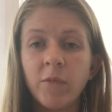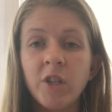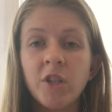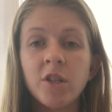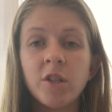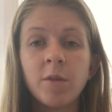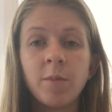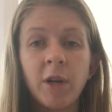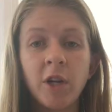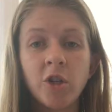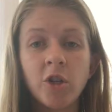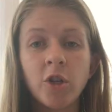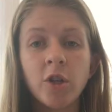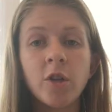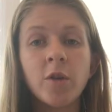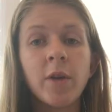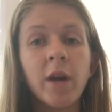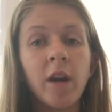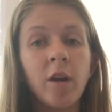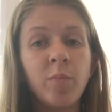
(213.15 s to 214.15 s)
just to make sure
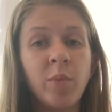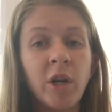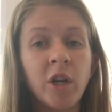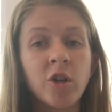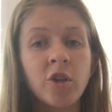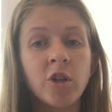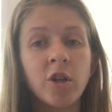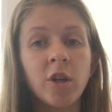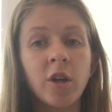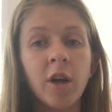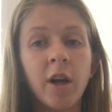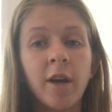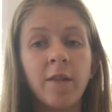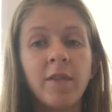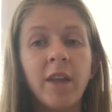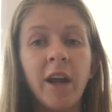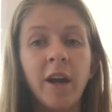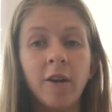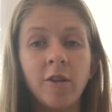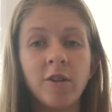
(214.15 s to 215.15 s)
you get a picture of
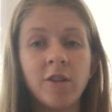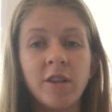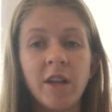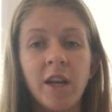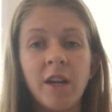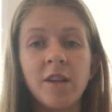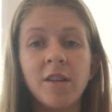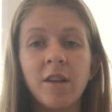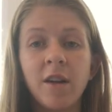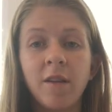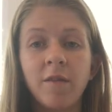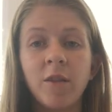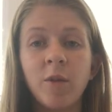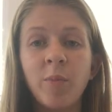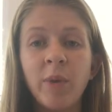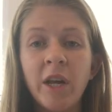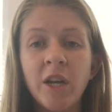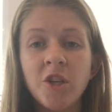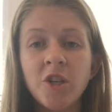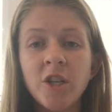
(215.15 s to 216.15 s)
the health status of the
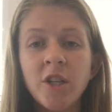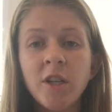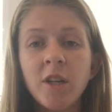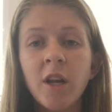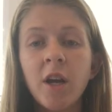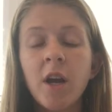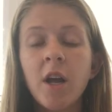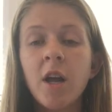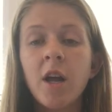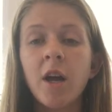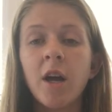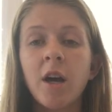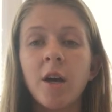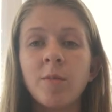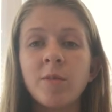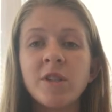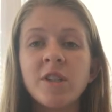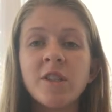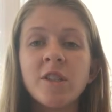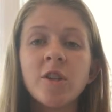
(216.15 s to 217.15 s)
patient.
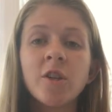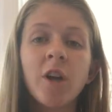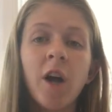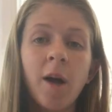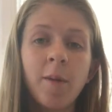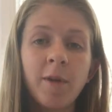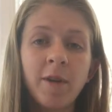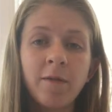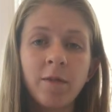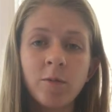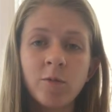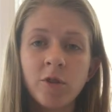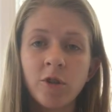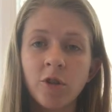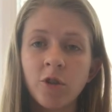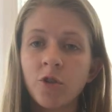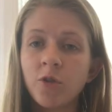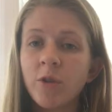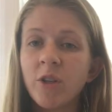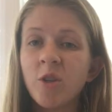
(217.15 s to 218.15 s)
But since they're coming from
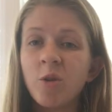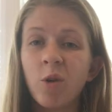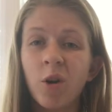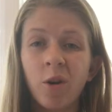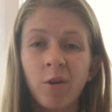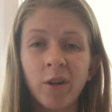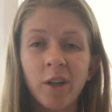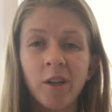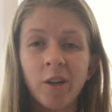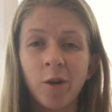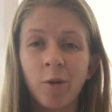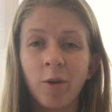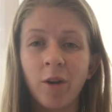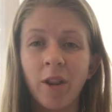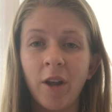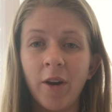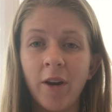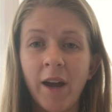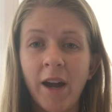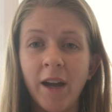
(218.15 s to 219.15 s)
surgery, you already know where
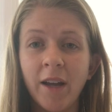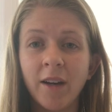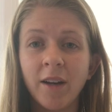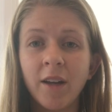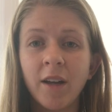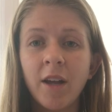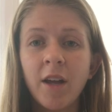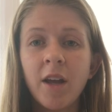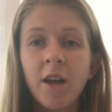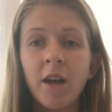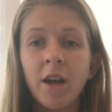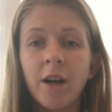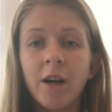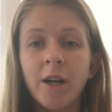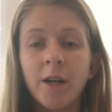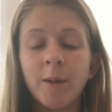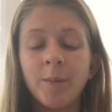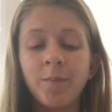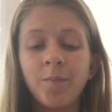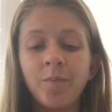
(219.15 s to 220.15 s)
they're at.
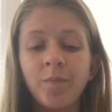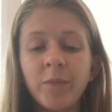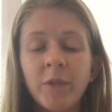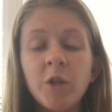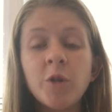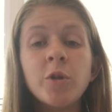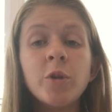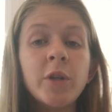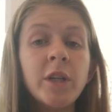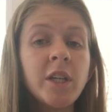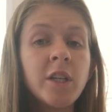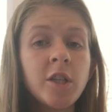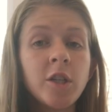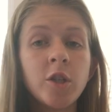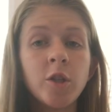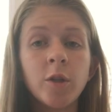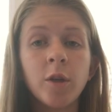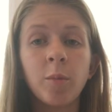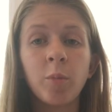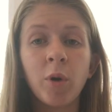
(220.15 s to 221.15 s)
You do need to
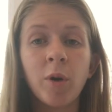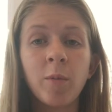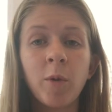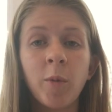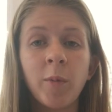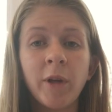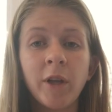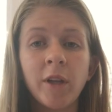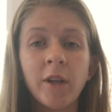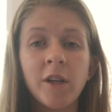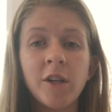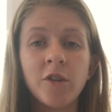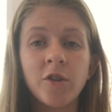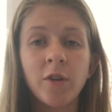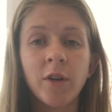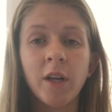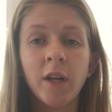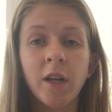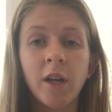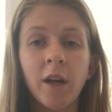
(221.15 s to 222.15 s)
do a pre-mobility
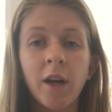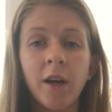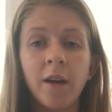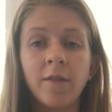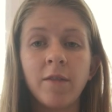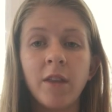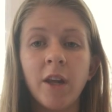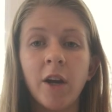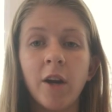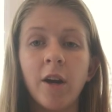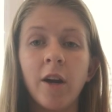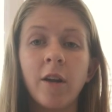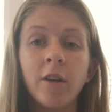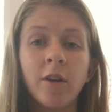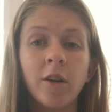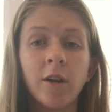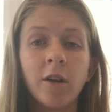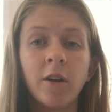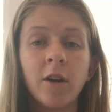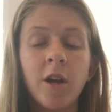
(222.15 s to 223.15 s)
screen of their
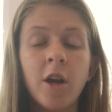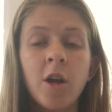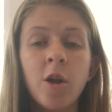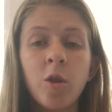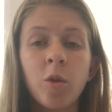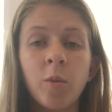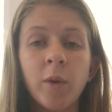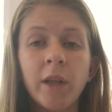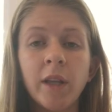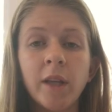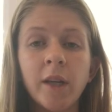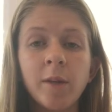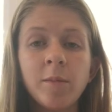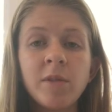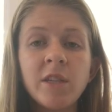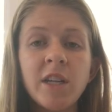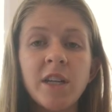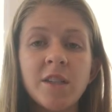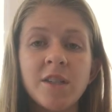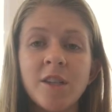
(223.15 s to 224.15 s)
other 3
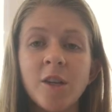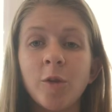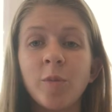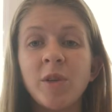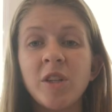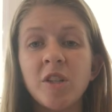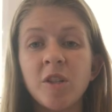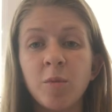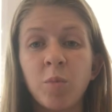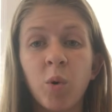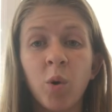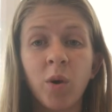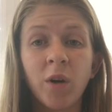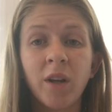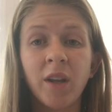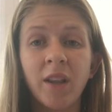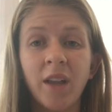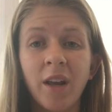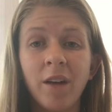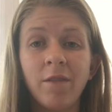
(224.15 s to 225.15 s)
limbs, as they'll be
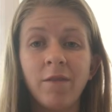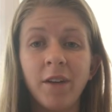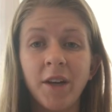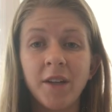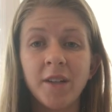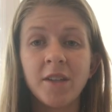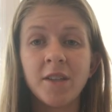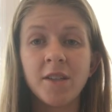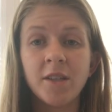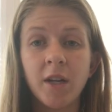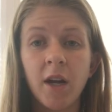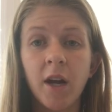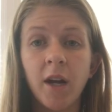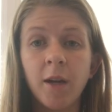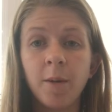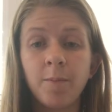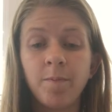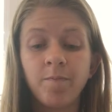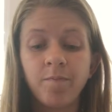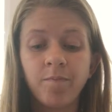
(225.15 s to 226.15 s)
supporting that affected side.